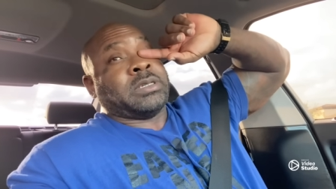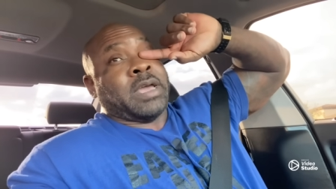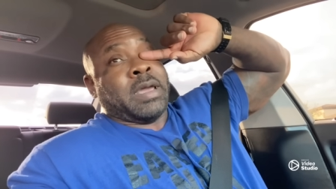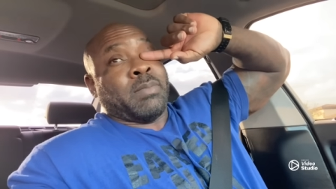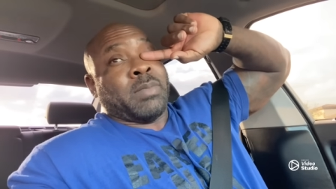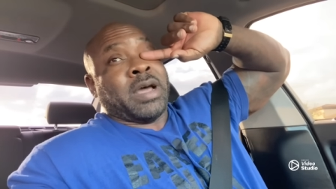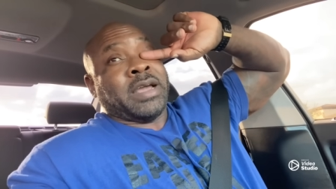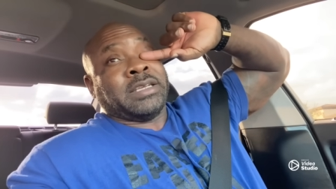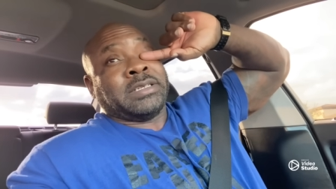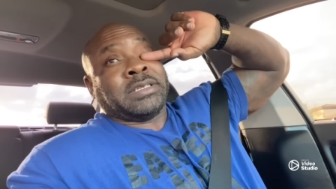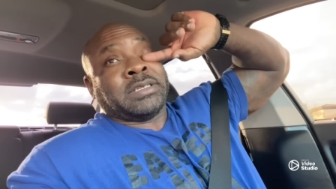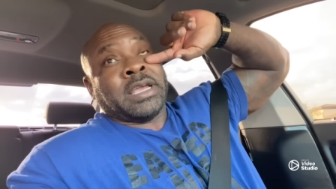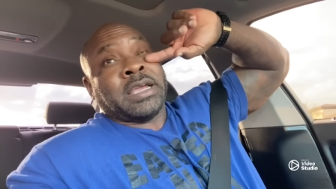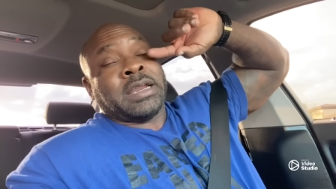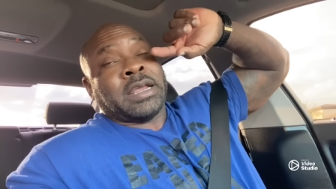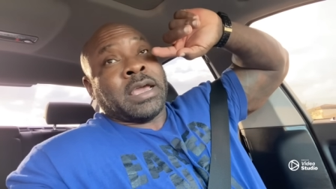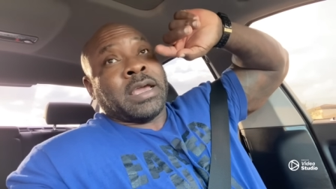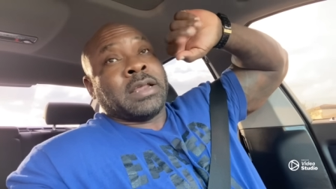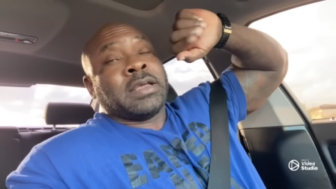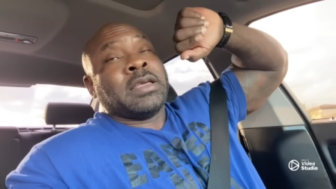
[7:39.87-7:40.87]
that might say
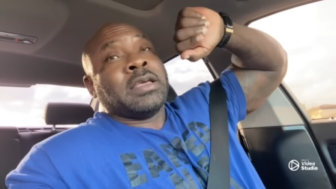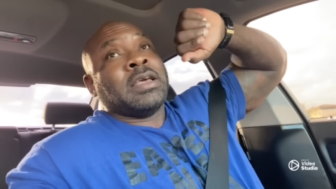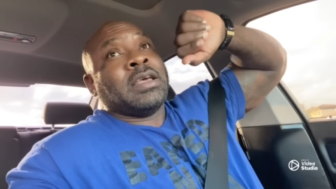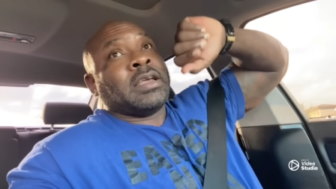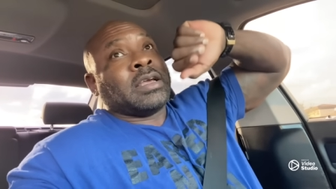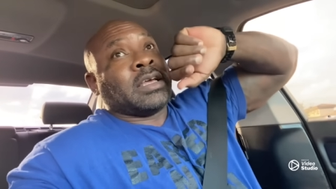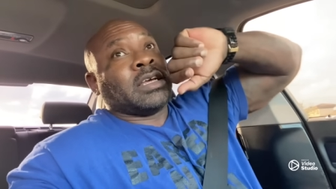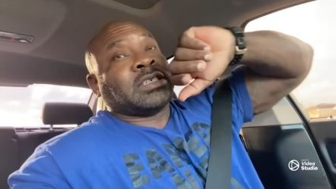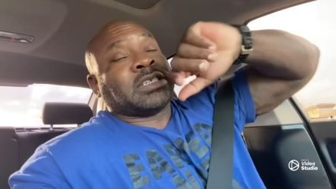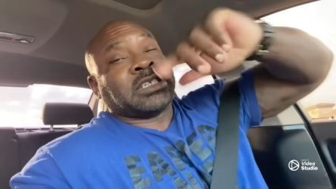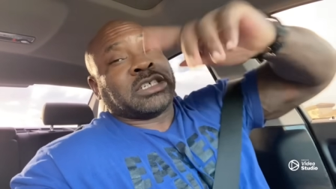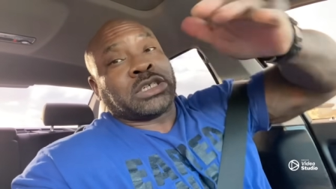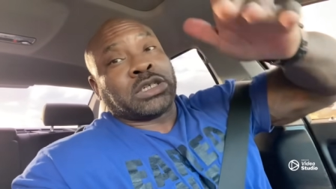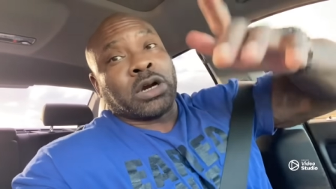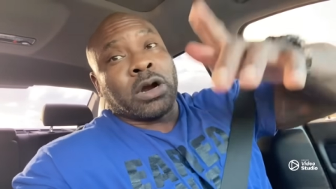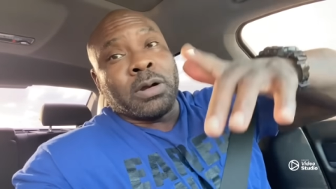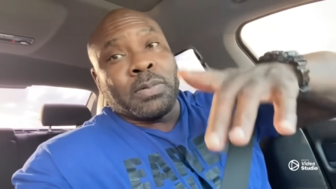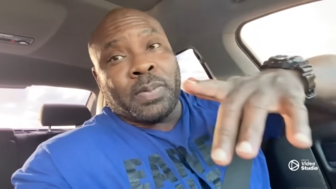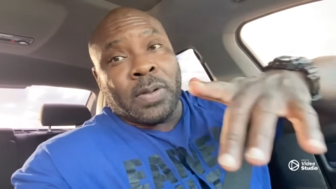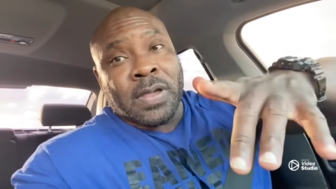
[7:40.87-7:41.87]
that because there's
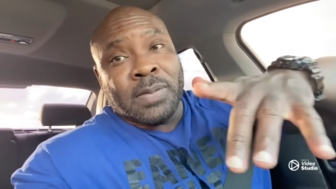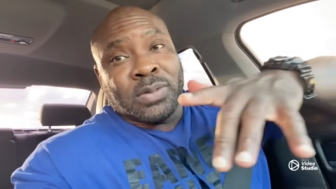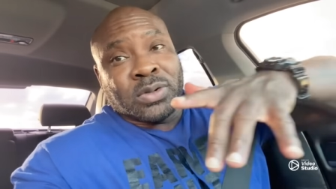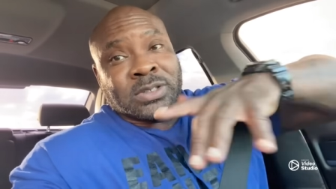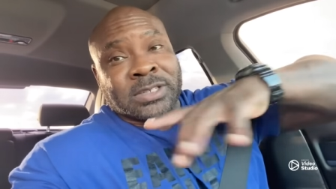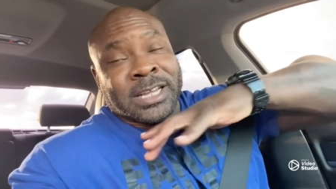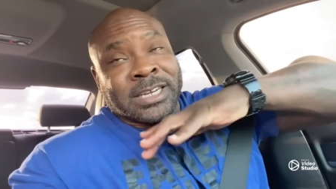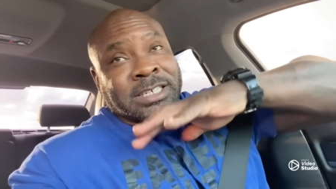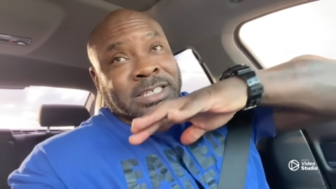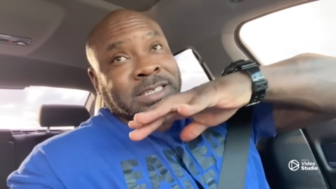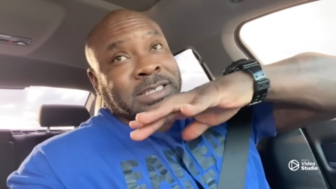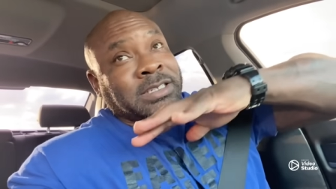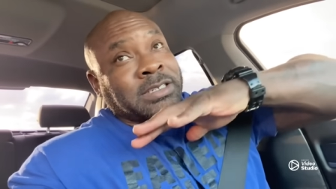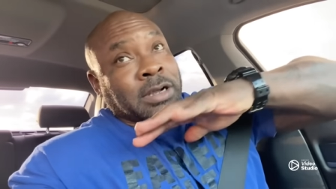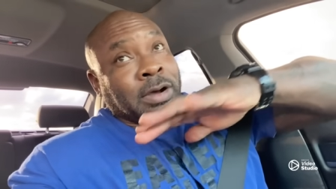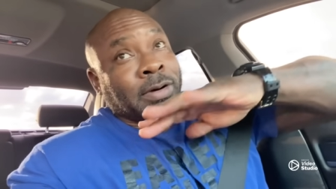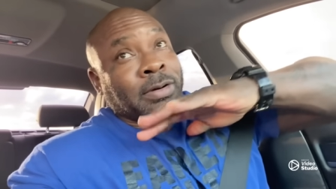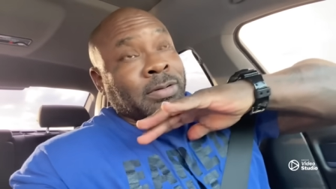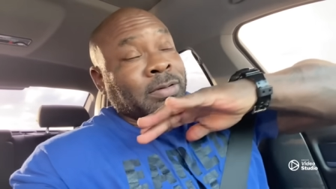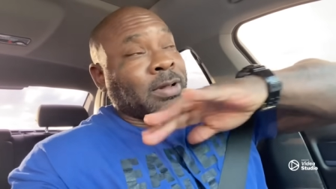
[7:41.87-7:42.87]
certain peoples that just
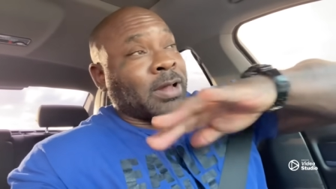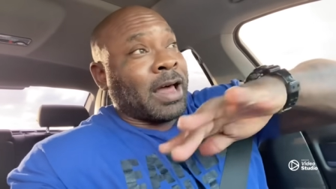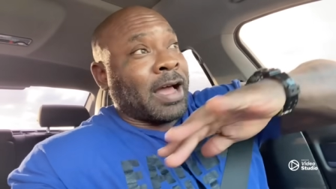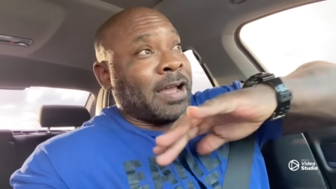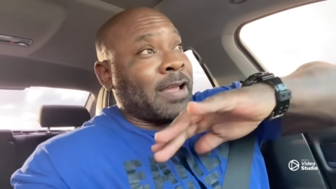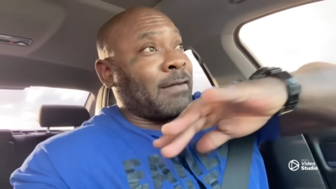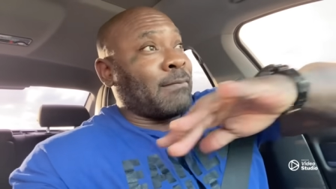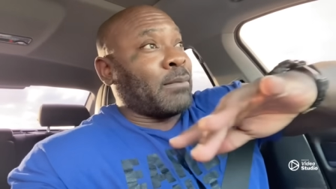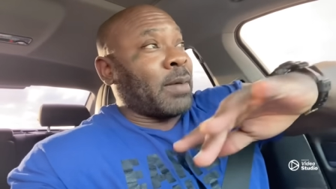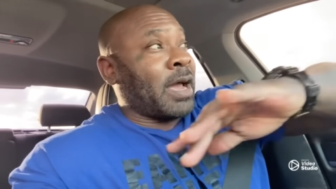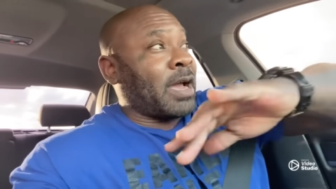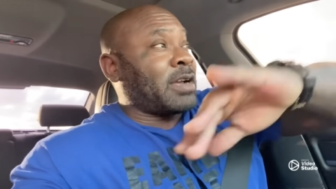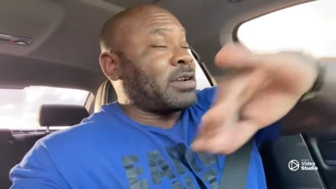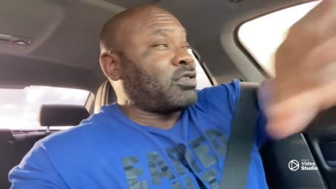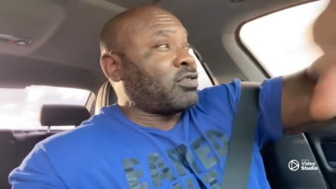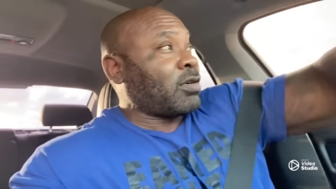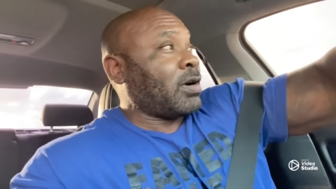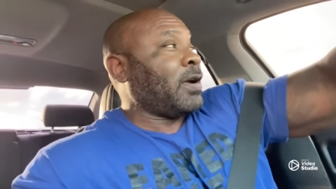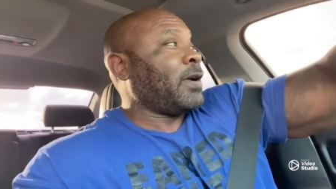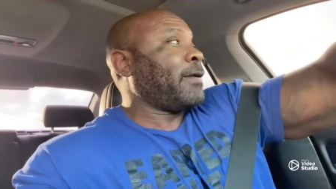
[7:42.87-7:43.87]
don't like Mac
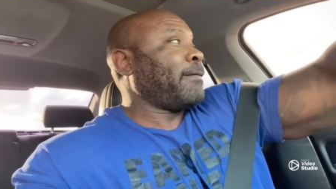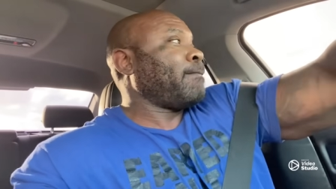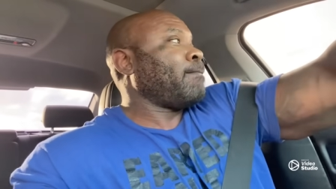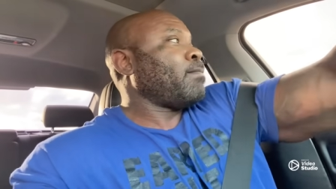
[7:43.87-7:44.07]
Truck,